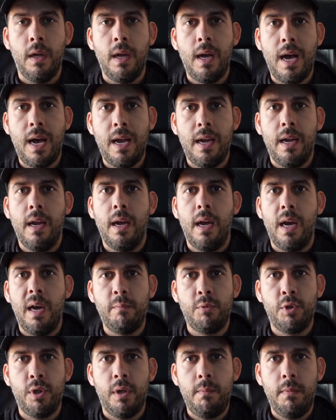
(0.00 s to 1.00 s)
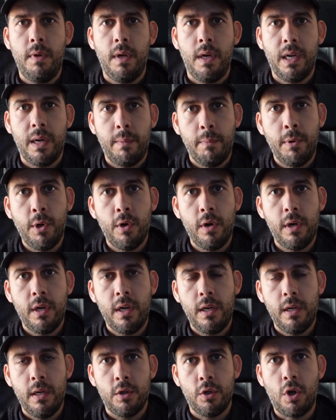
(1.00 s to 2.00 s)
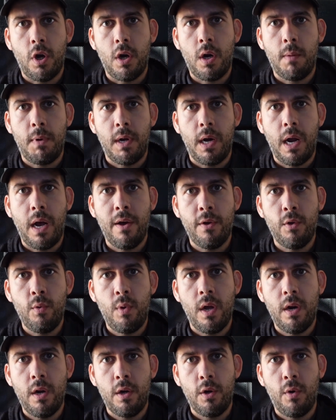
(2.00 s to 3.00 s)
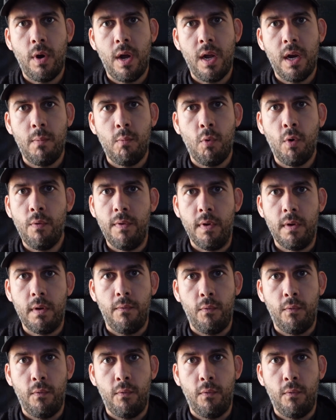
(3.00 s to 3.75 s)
Hi, I'm Jim, and I'm here today to talk about how you edit your anamorphic